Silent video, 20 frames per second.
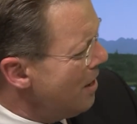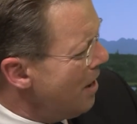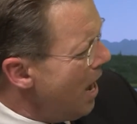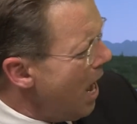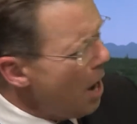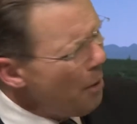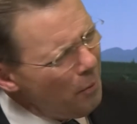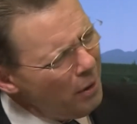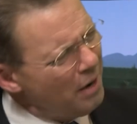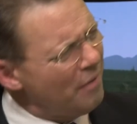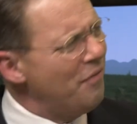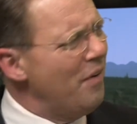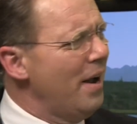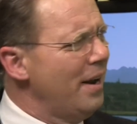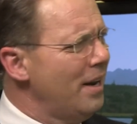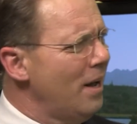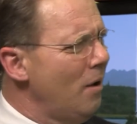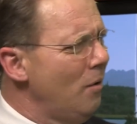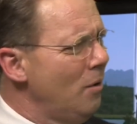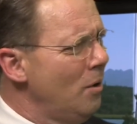I want to
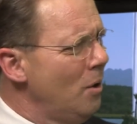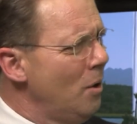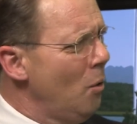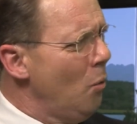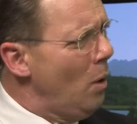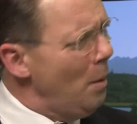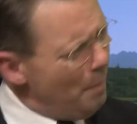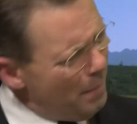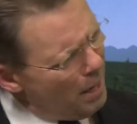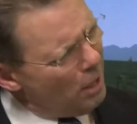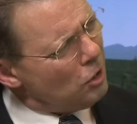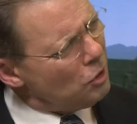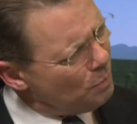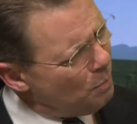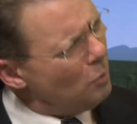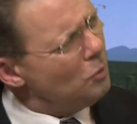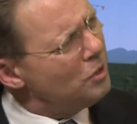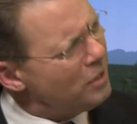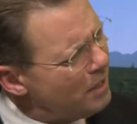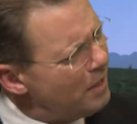find out what matters
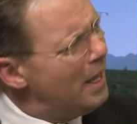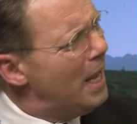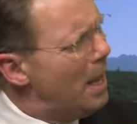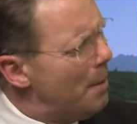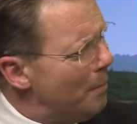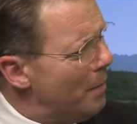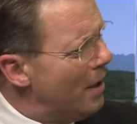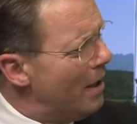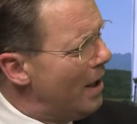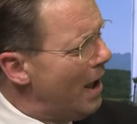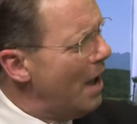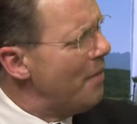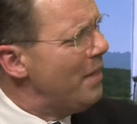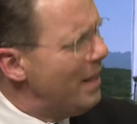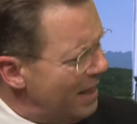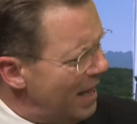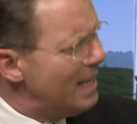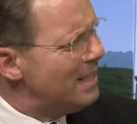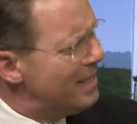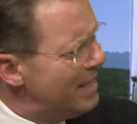most to them. Yeah. I
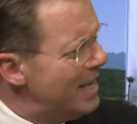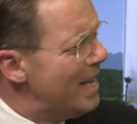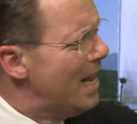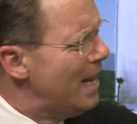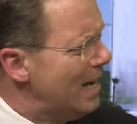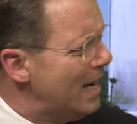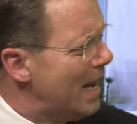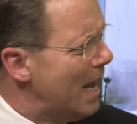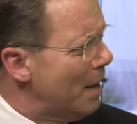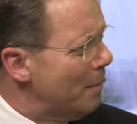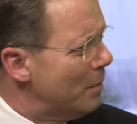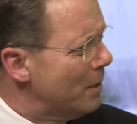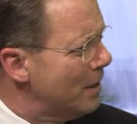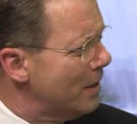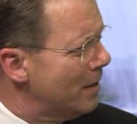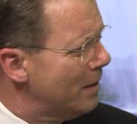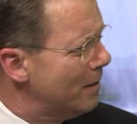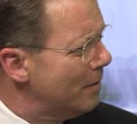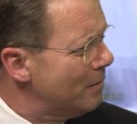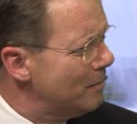think that's the end game.
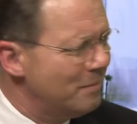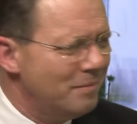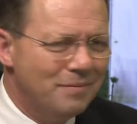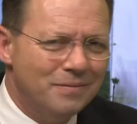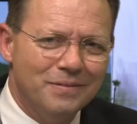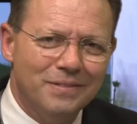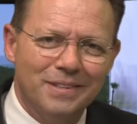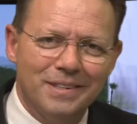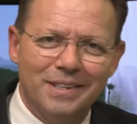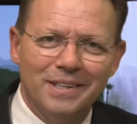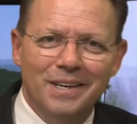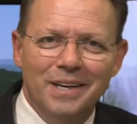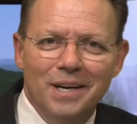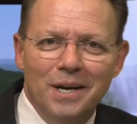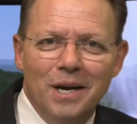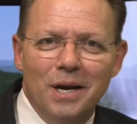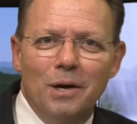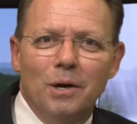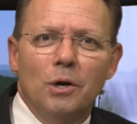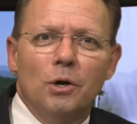Perfect.
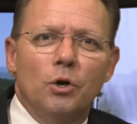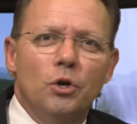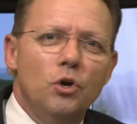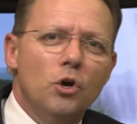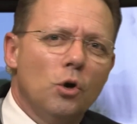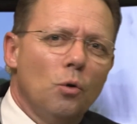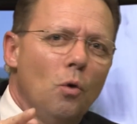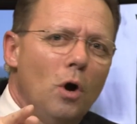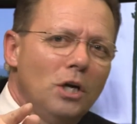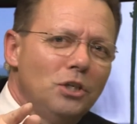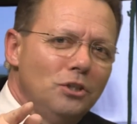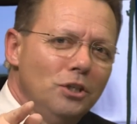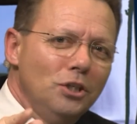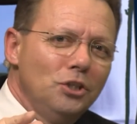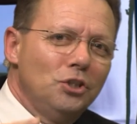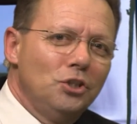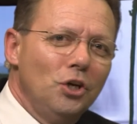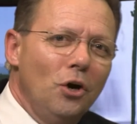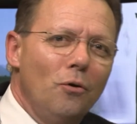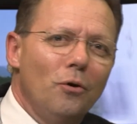You can watch
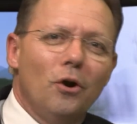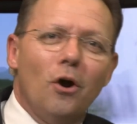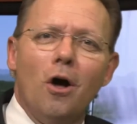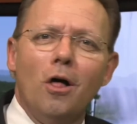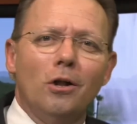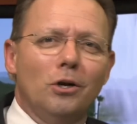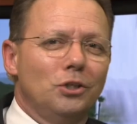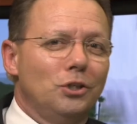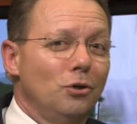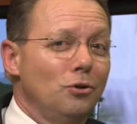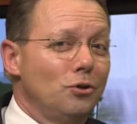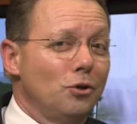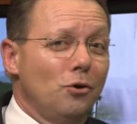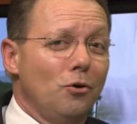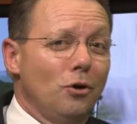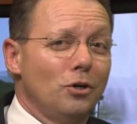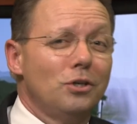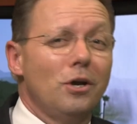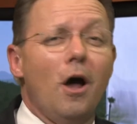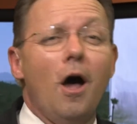this show and all our shows, of
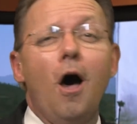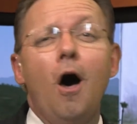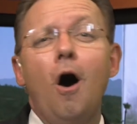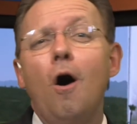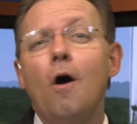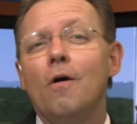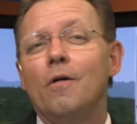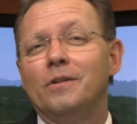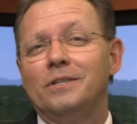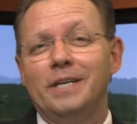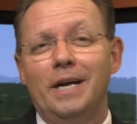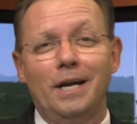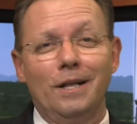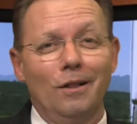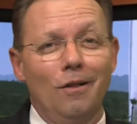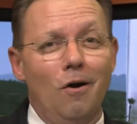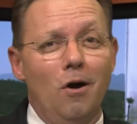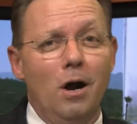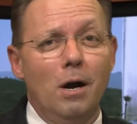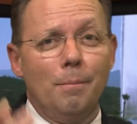course, all day
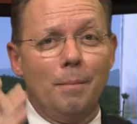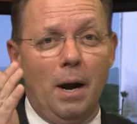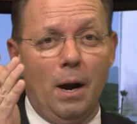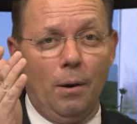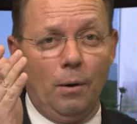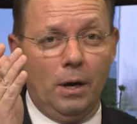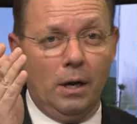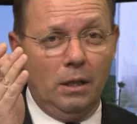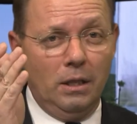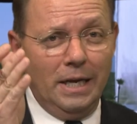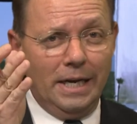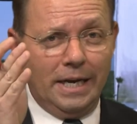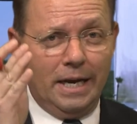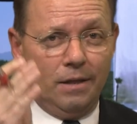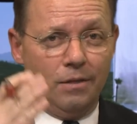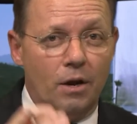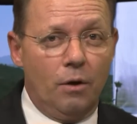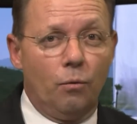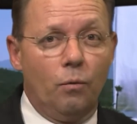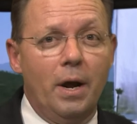long by
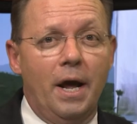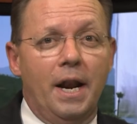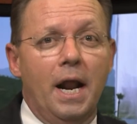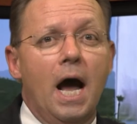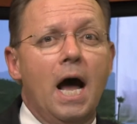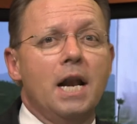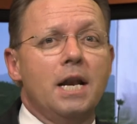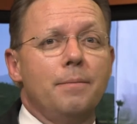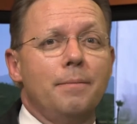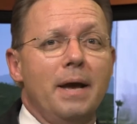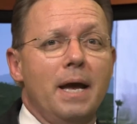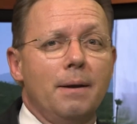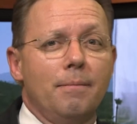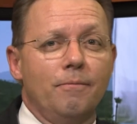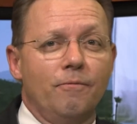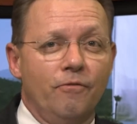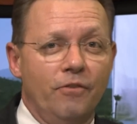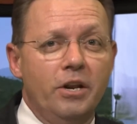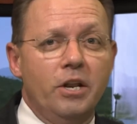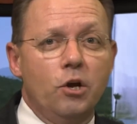clicking the red on demand
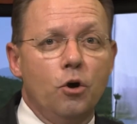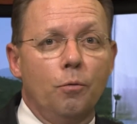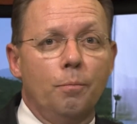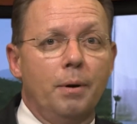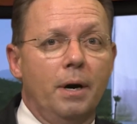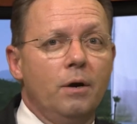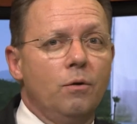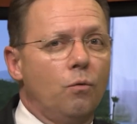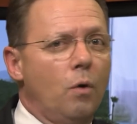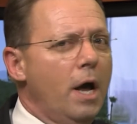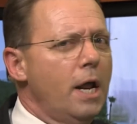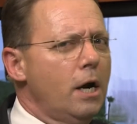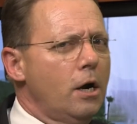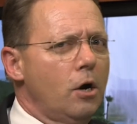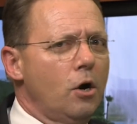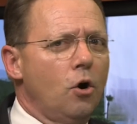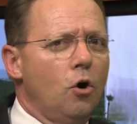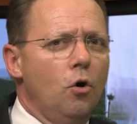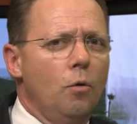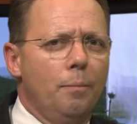video button right on
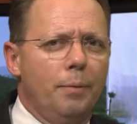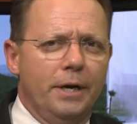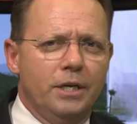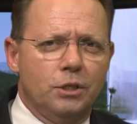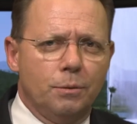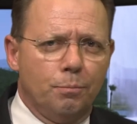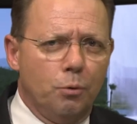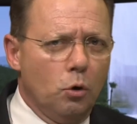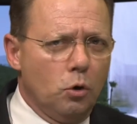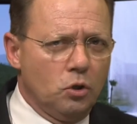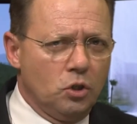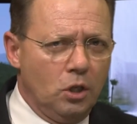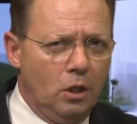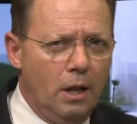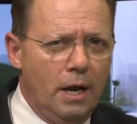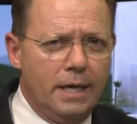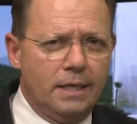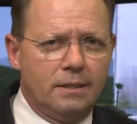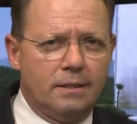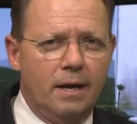our homepage at
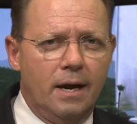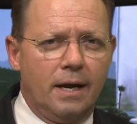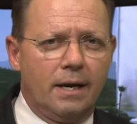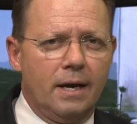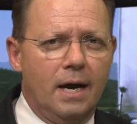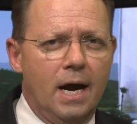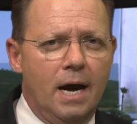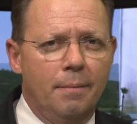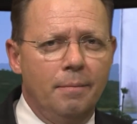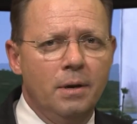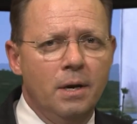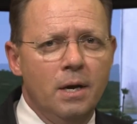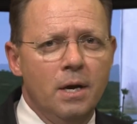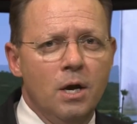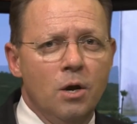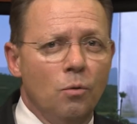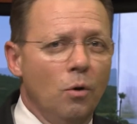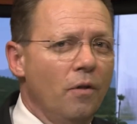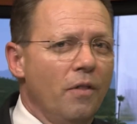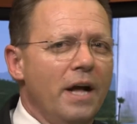brokersalliance.com.
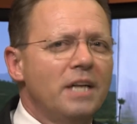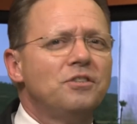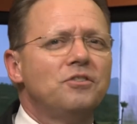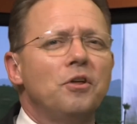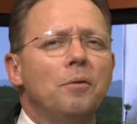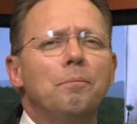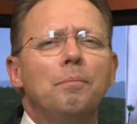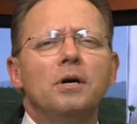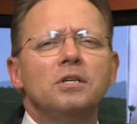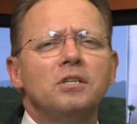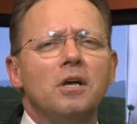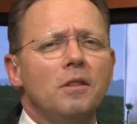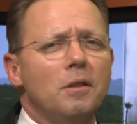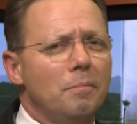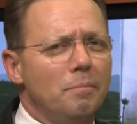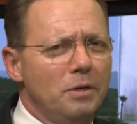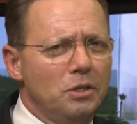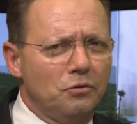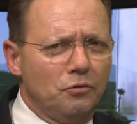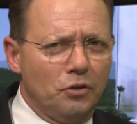Well, that's the buzz on the
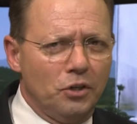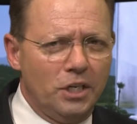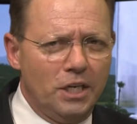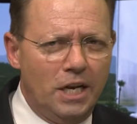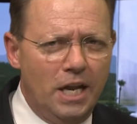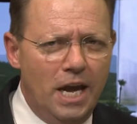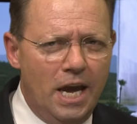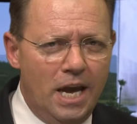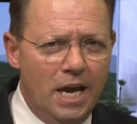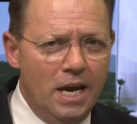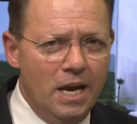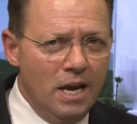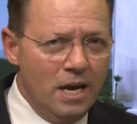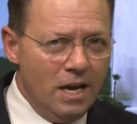biz for today.